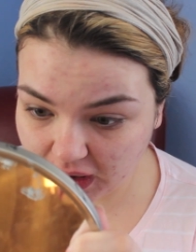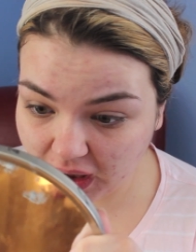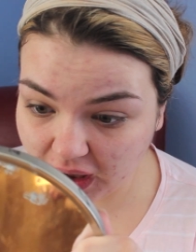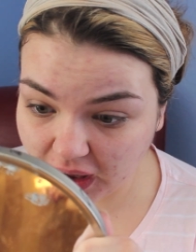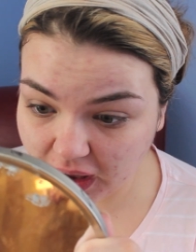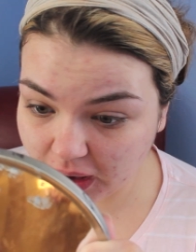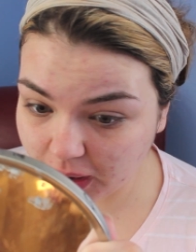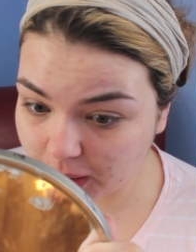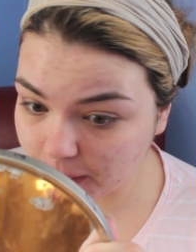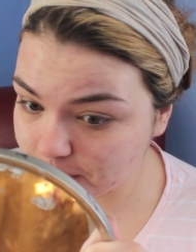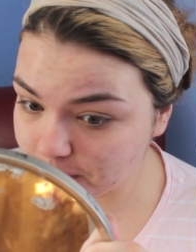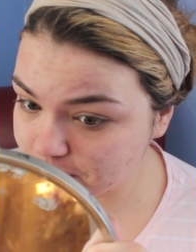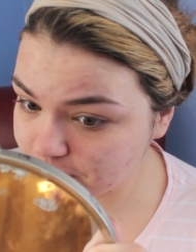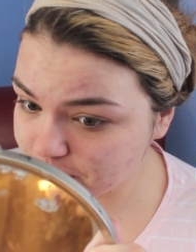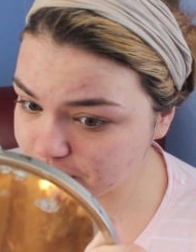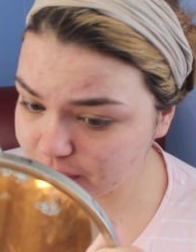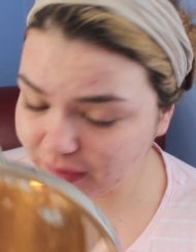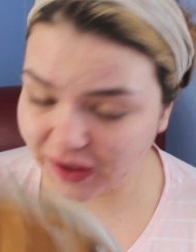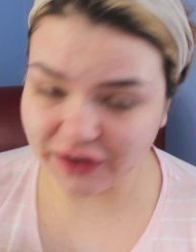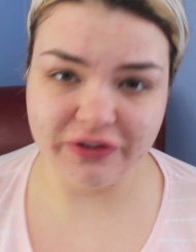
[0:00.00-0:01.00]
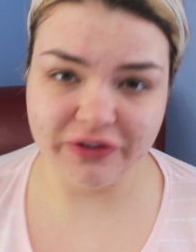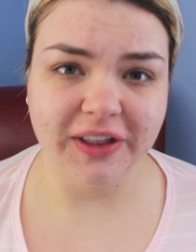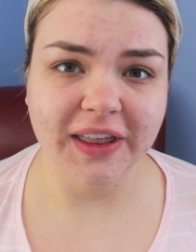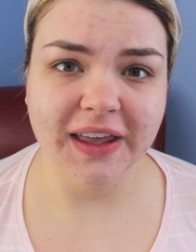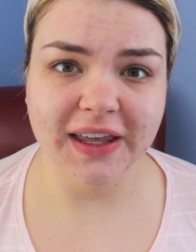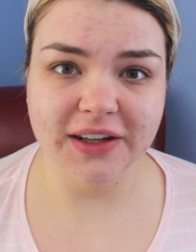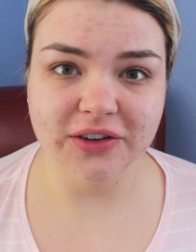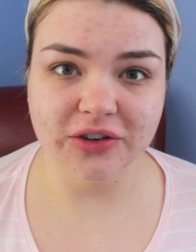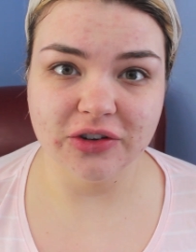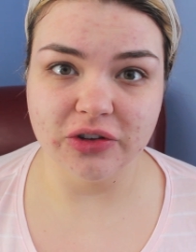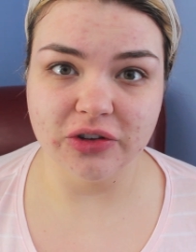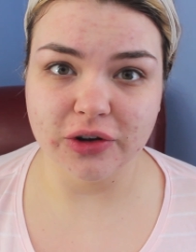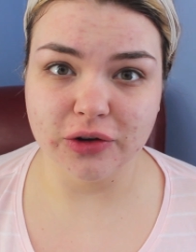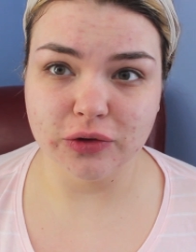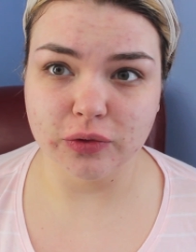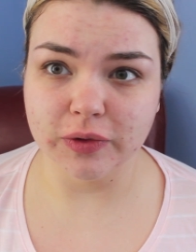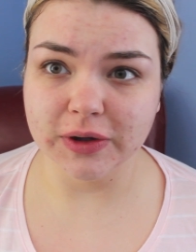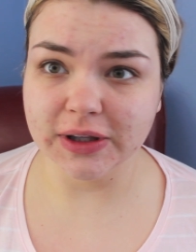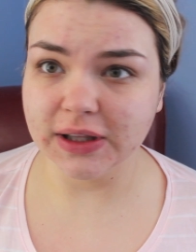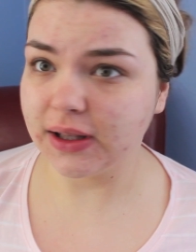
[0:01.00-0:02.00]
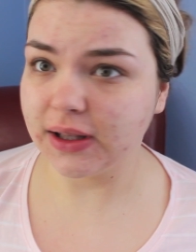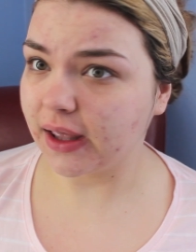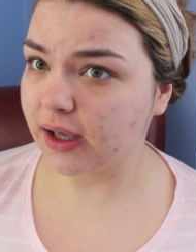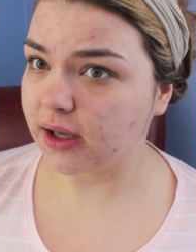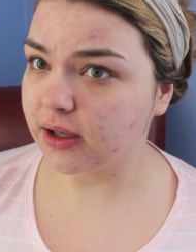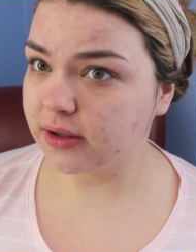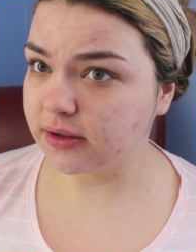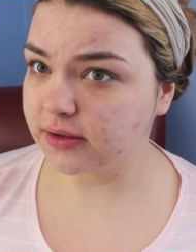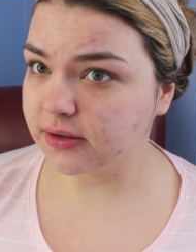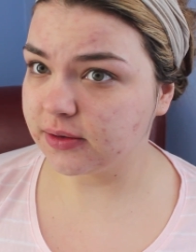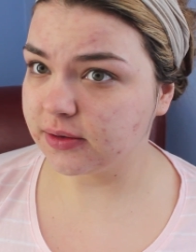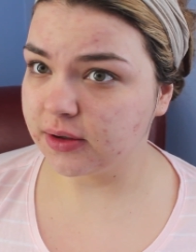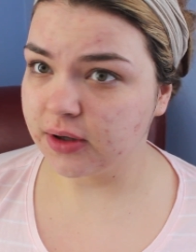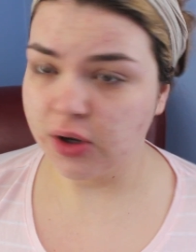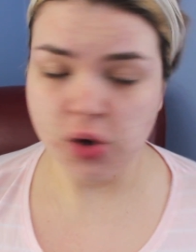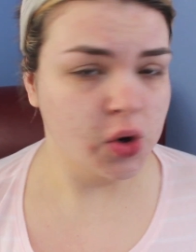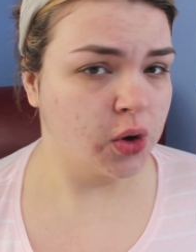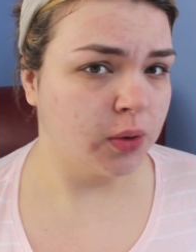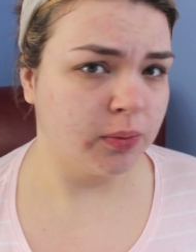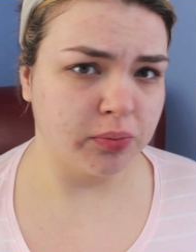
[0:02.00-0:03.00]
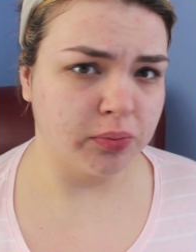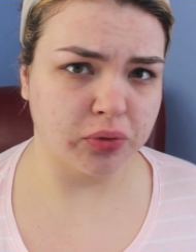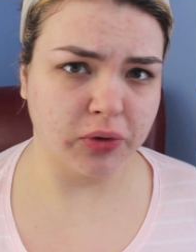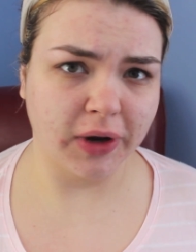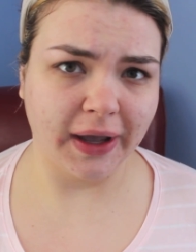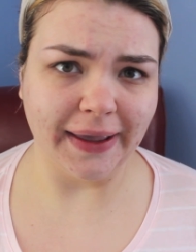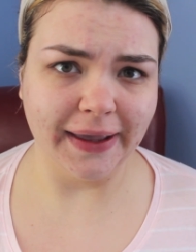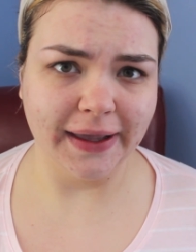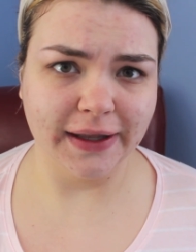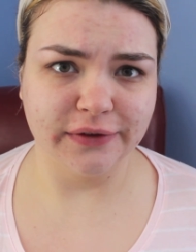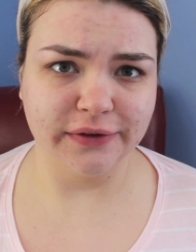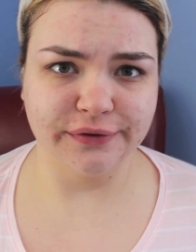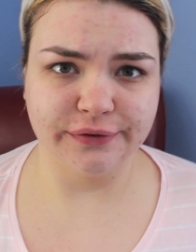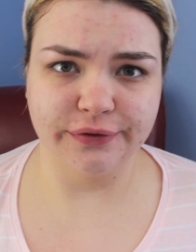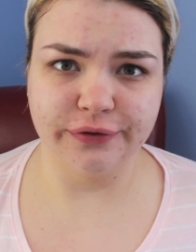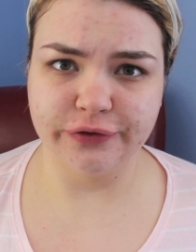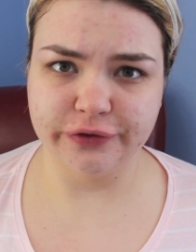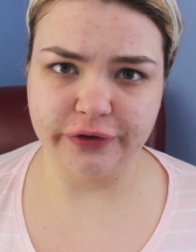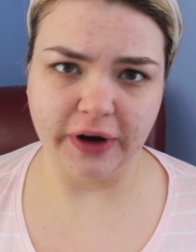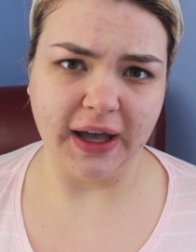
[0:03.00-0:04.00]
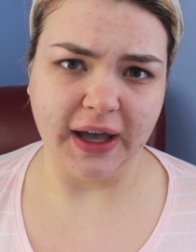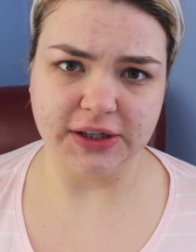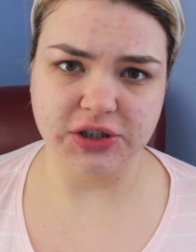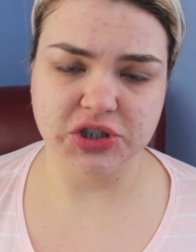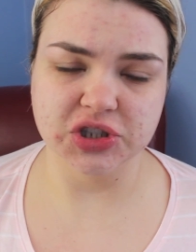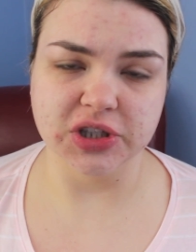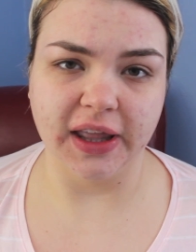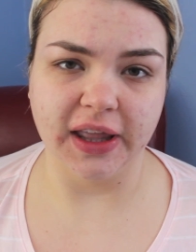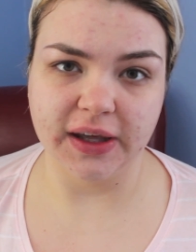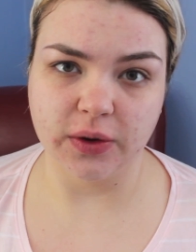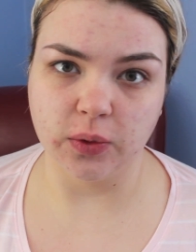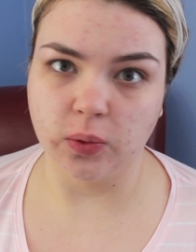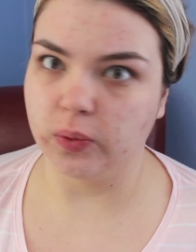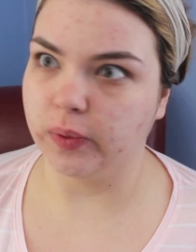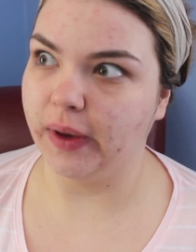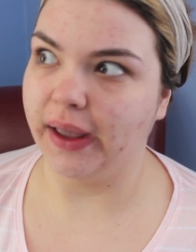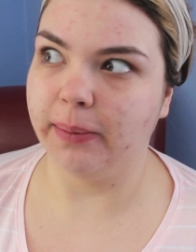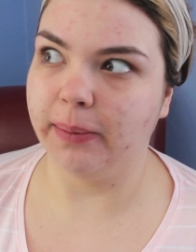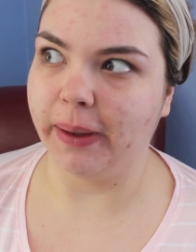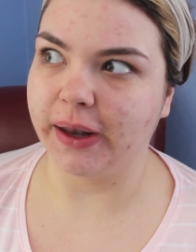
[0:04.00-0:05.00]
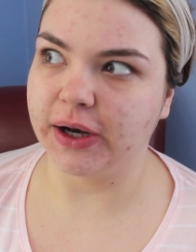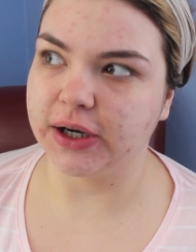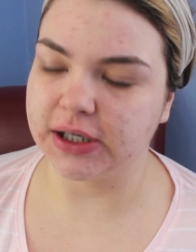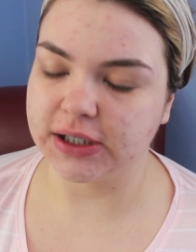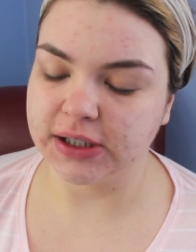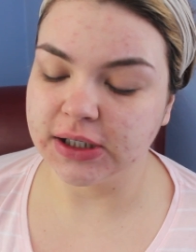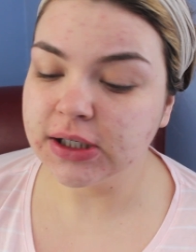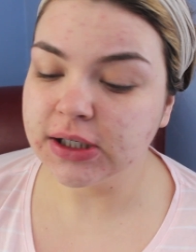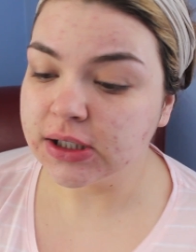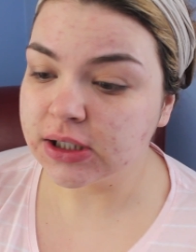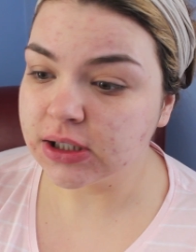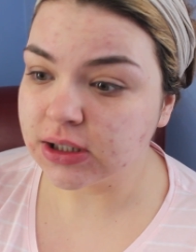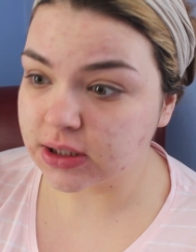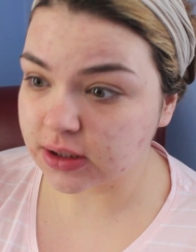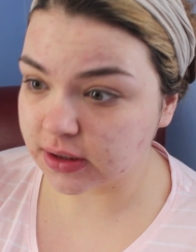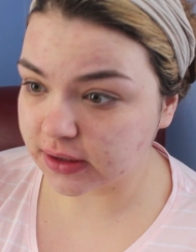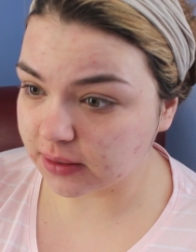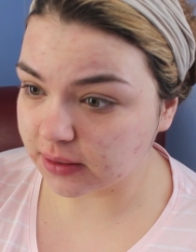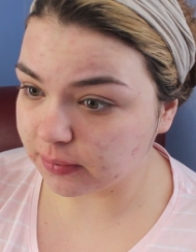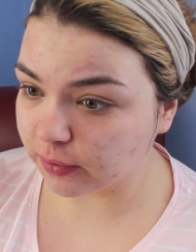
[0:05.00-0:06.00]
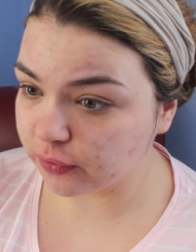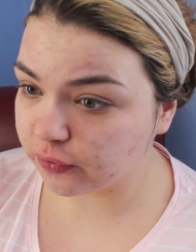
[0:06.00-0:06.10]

um, I feel like it just looks really like bright and fresh, like way better than